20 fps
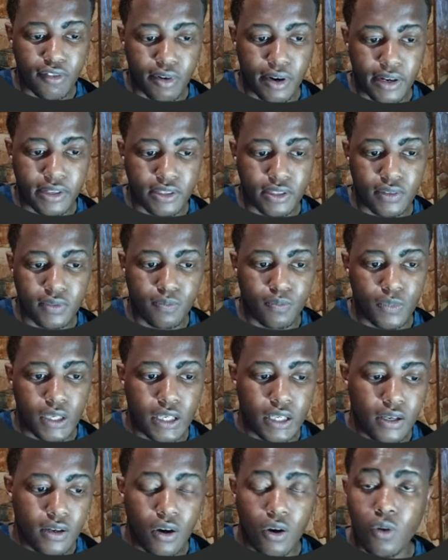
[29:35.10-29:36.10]
Rand,
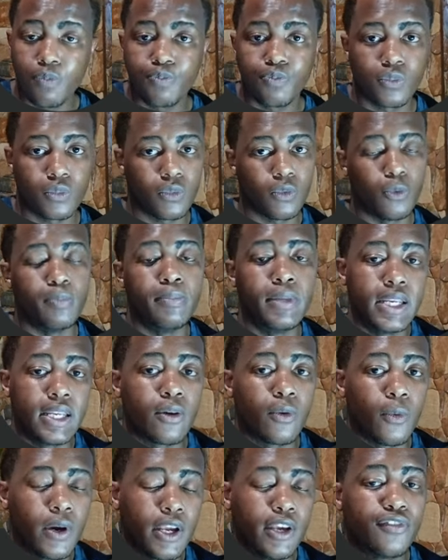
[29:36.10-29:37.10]

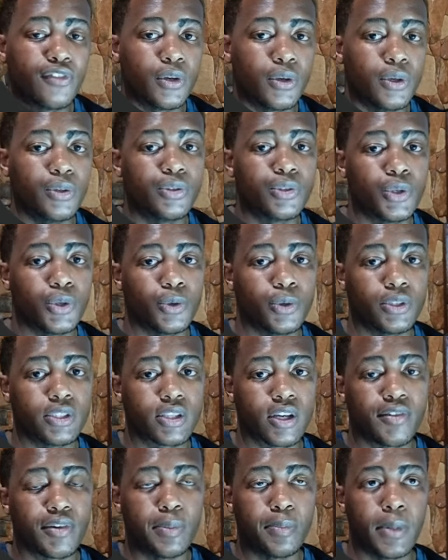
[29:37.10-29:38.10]
meaning if you use your
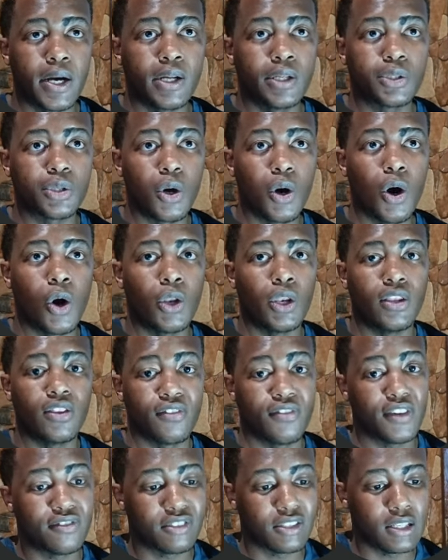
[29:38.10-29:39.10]
Discovery Miles on the
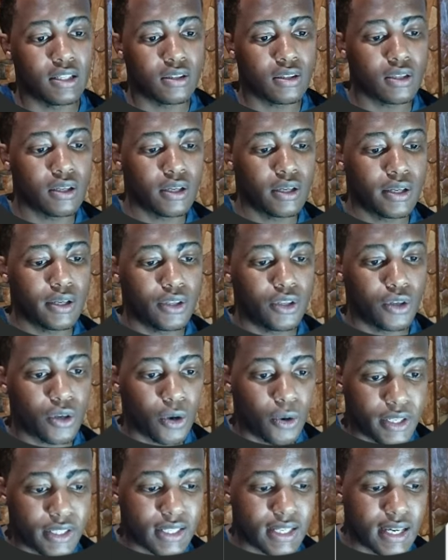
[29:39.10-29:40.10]
15th, you're
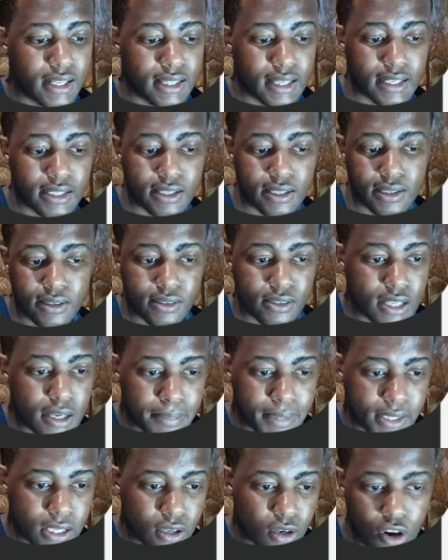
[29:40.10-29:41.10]
going to get that
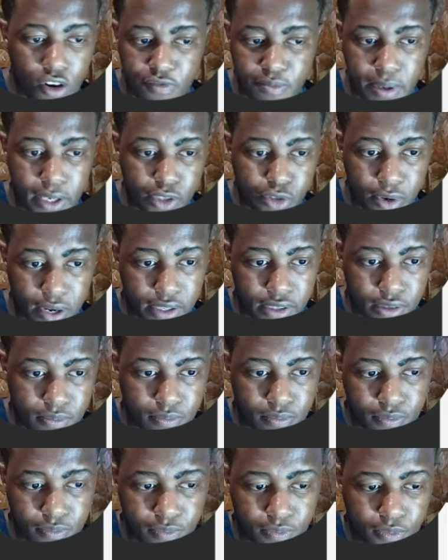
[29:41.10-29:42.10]
10% off base rate
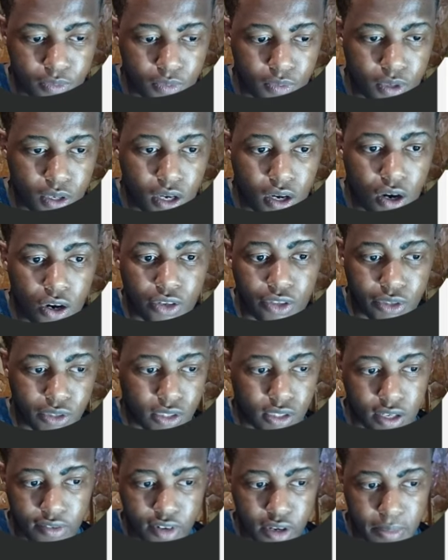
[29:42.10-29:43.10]
on your
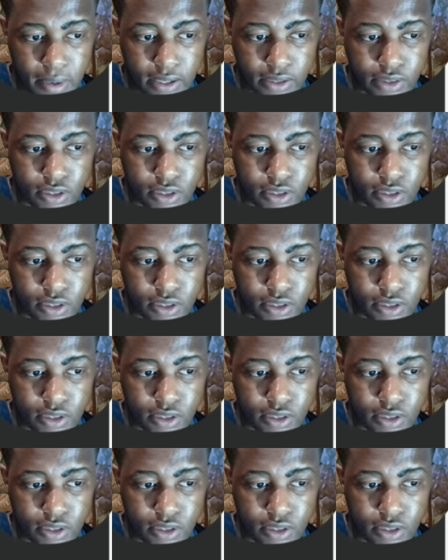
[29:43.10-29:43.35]
Discovery Miles.